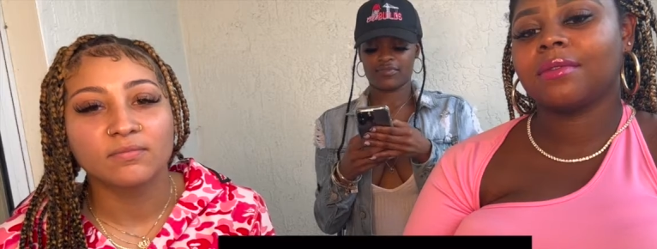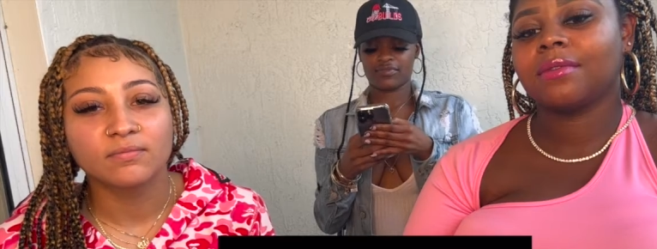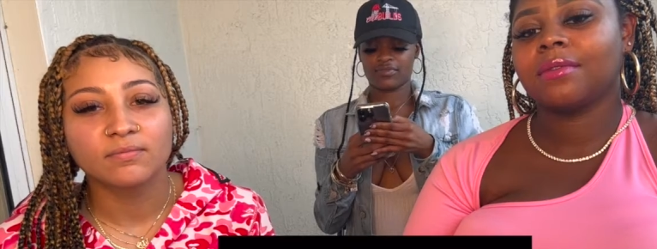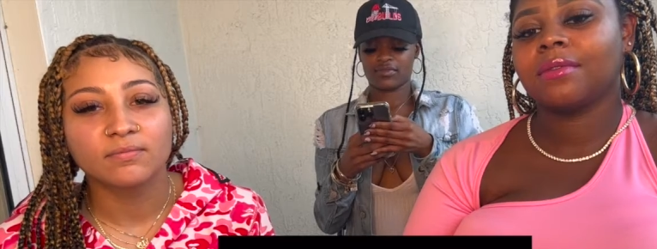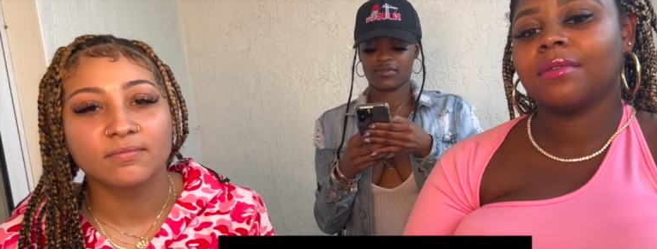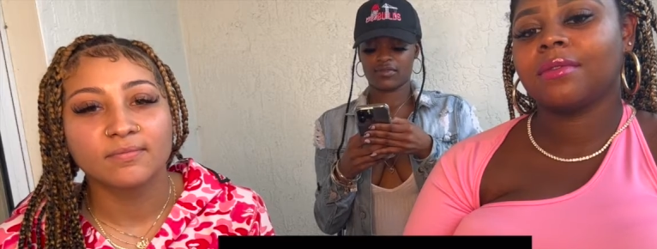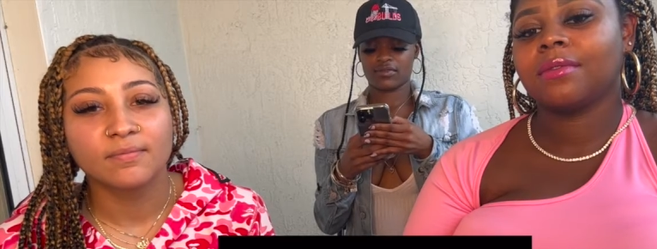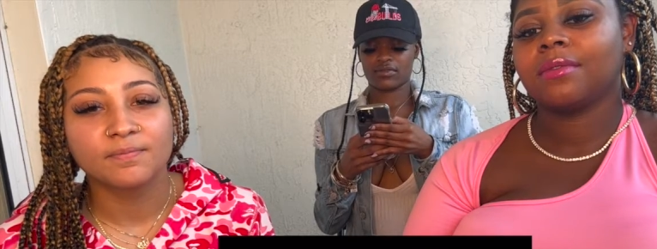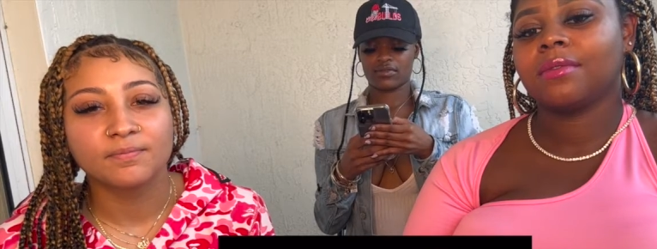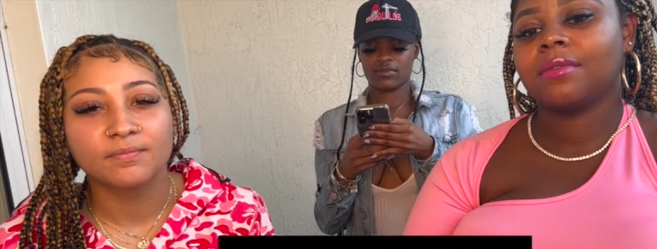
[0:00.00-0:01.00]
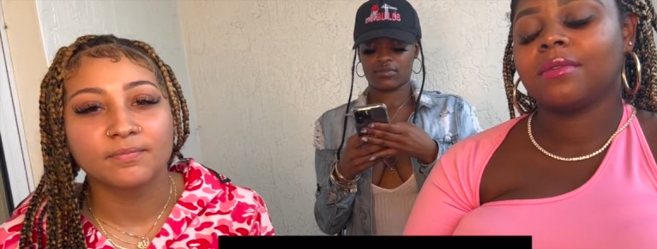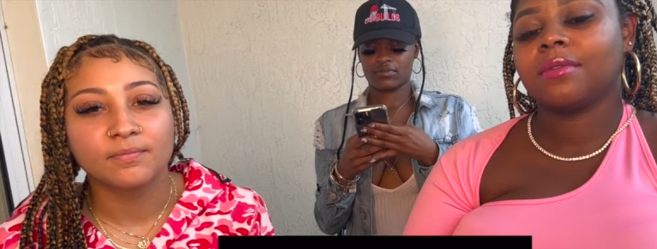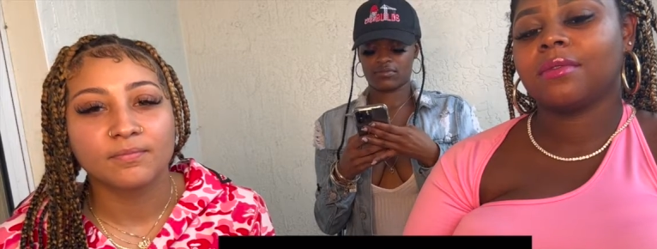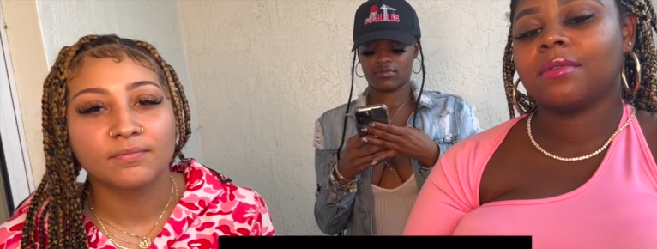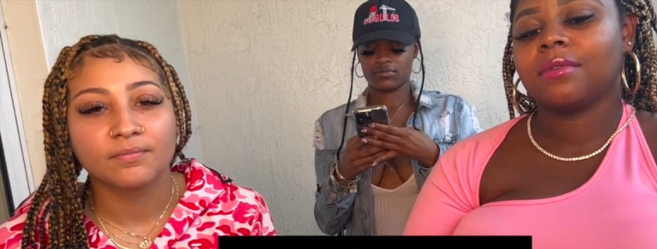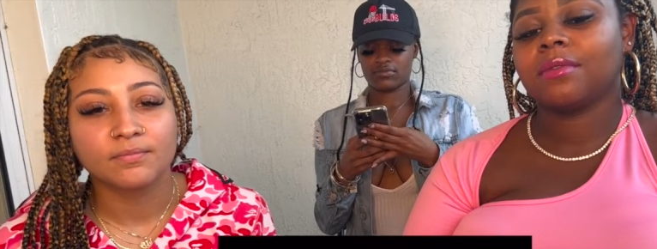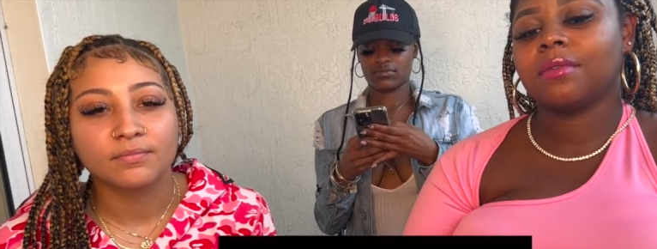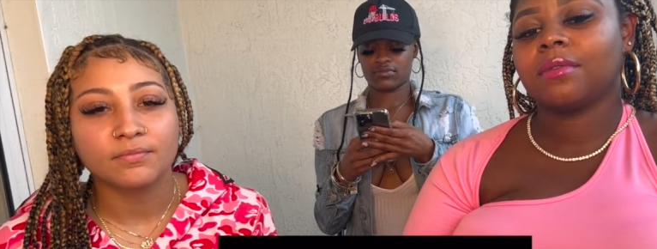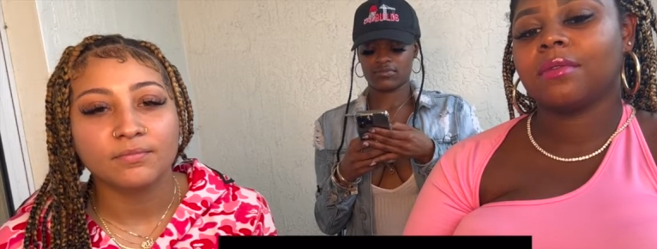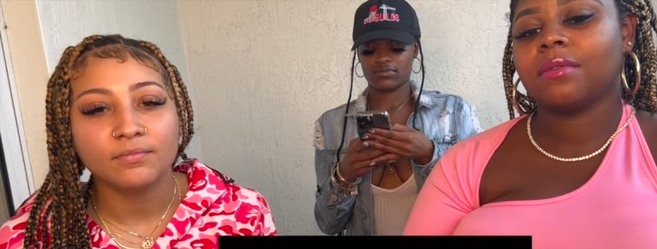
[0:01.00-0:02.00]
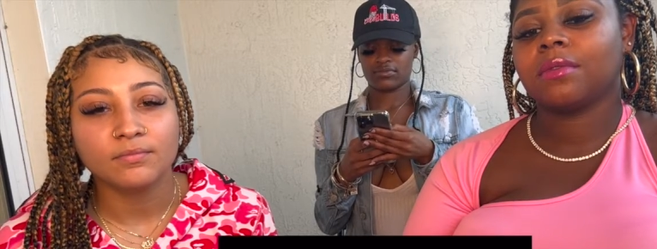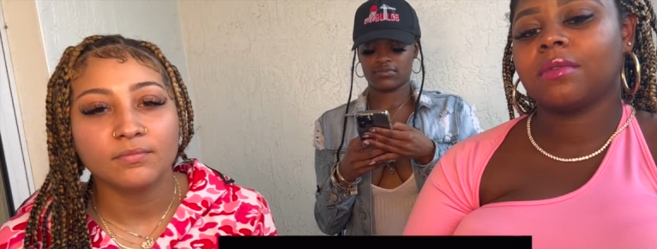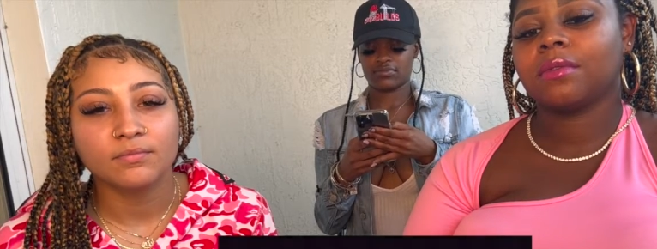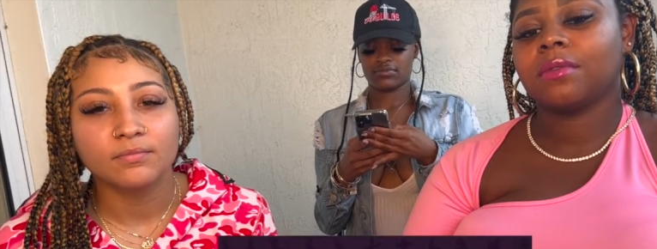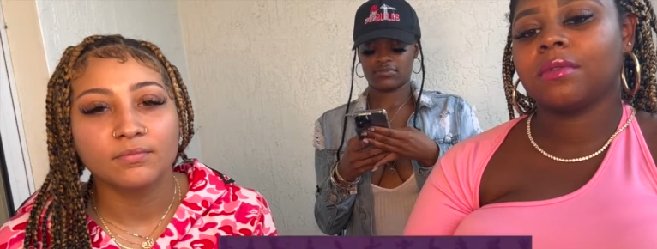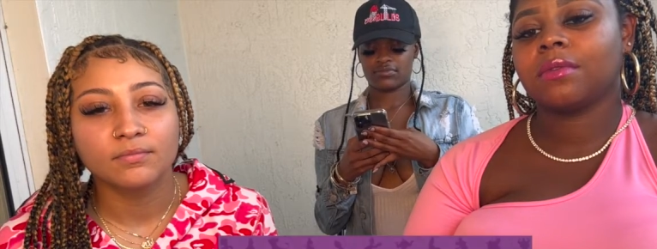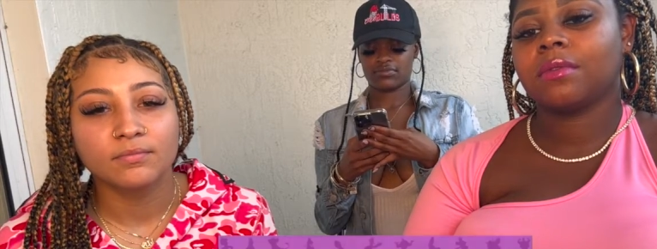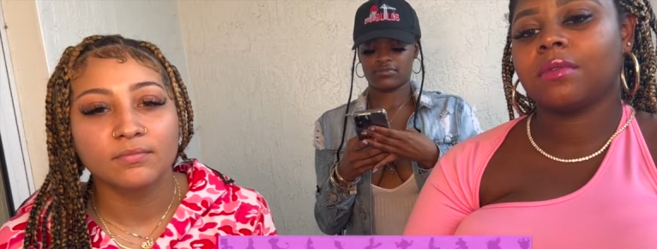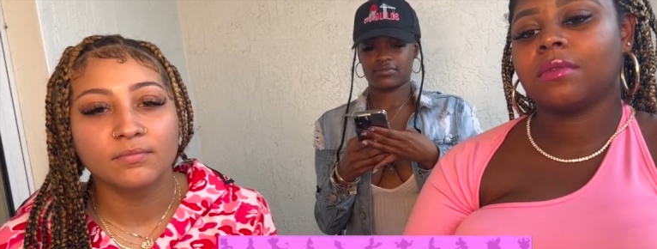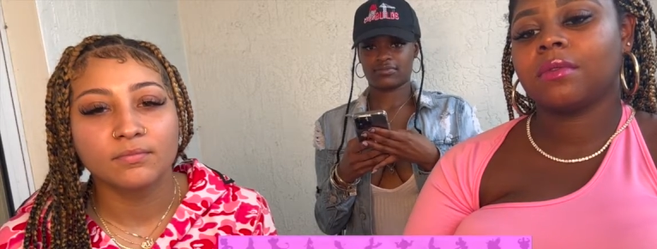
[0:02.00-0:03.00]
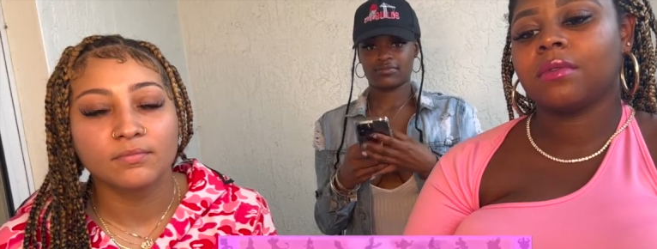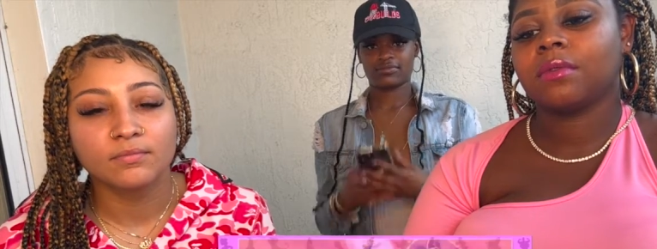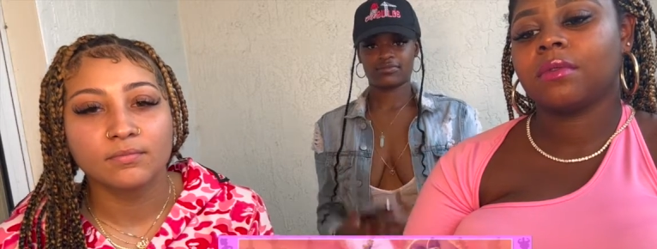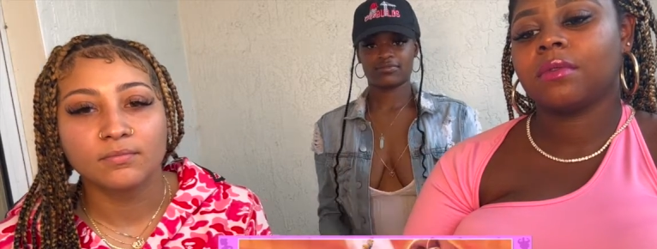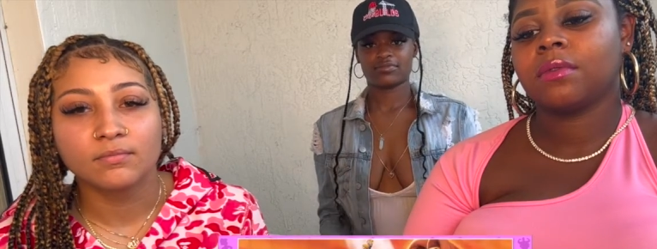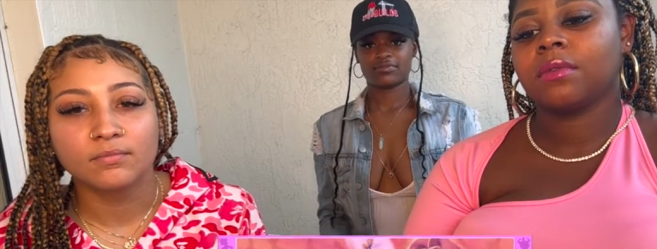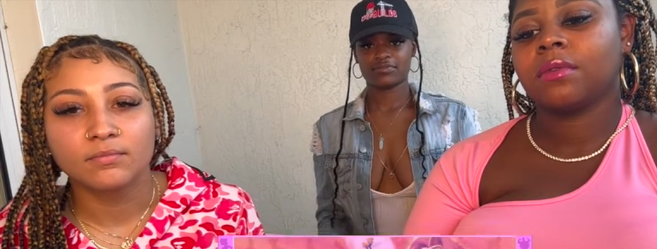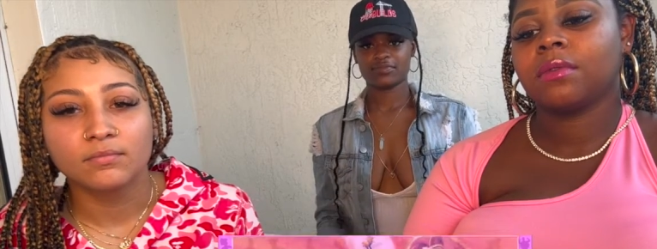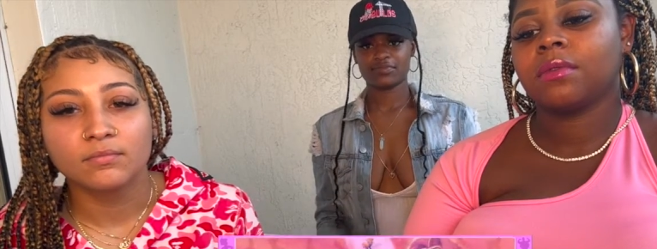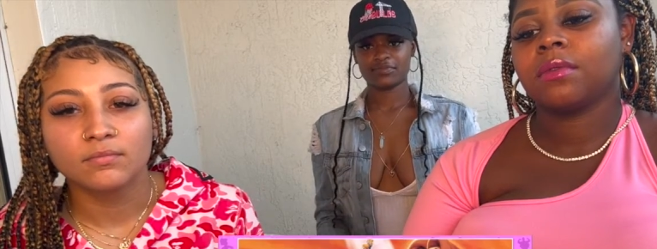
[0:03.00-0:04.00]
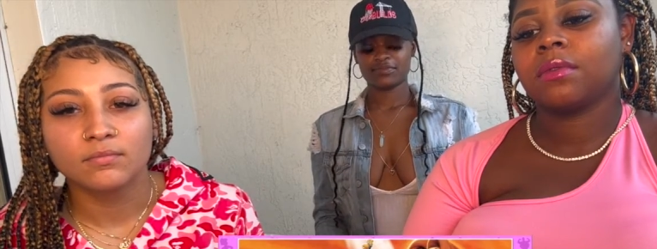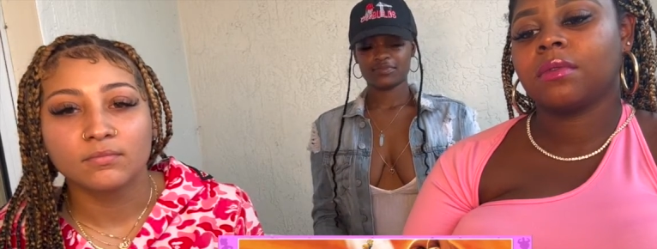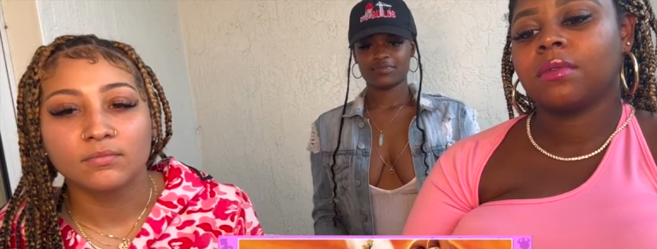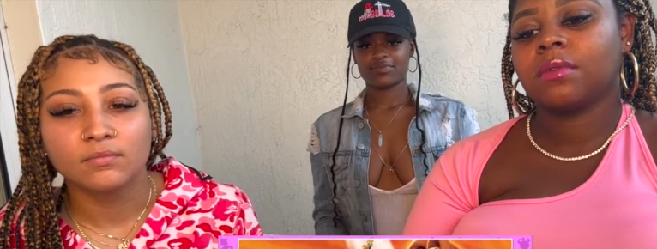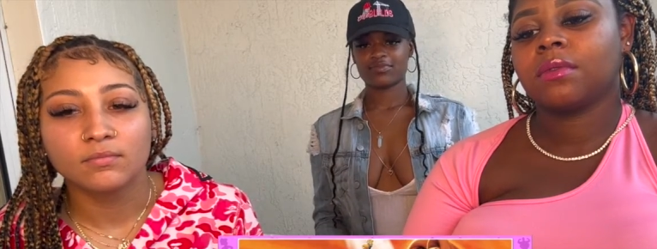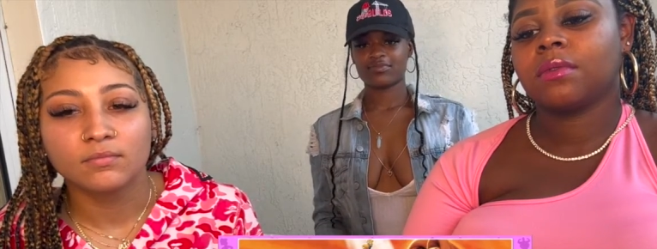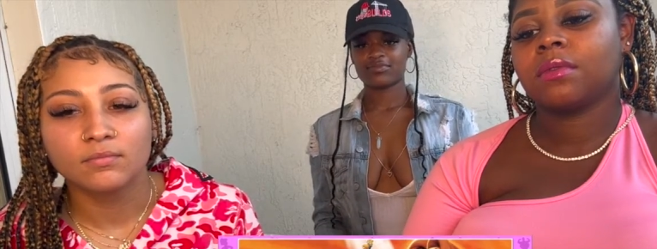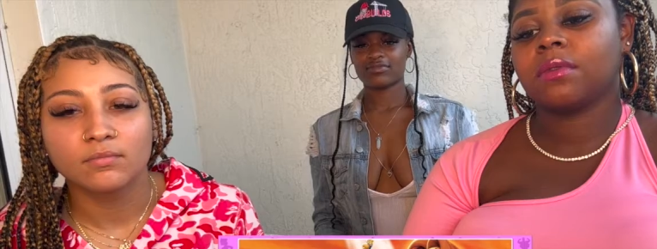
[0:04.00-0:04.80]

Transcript: Nobody speaks.